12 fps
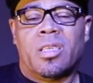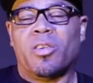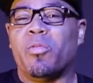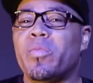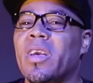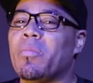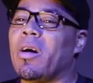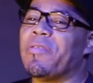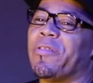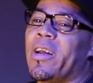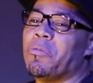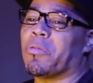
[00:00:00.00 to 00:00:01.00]
So me and my
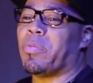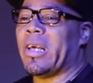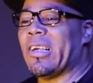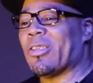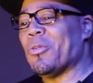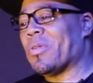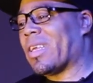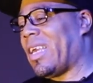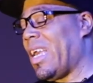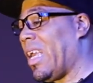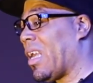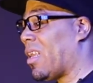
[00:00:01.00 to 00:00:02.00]
friend was playing shoot the
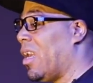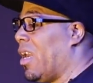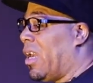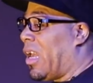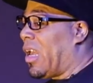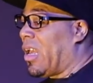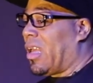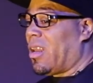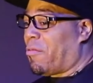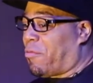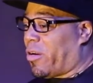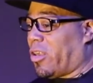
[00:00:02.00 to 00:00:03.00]
can in,
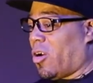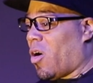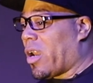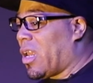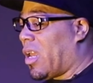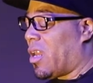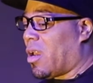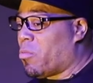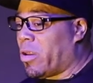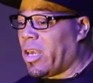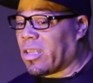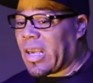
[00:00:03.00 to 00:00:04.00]
in the front yard. And,
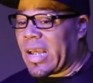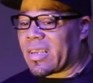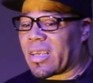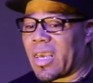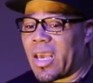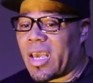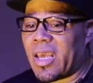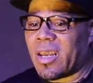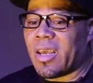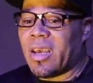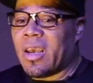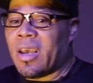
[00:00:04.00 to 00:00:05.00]
and, when he shot the can,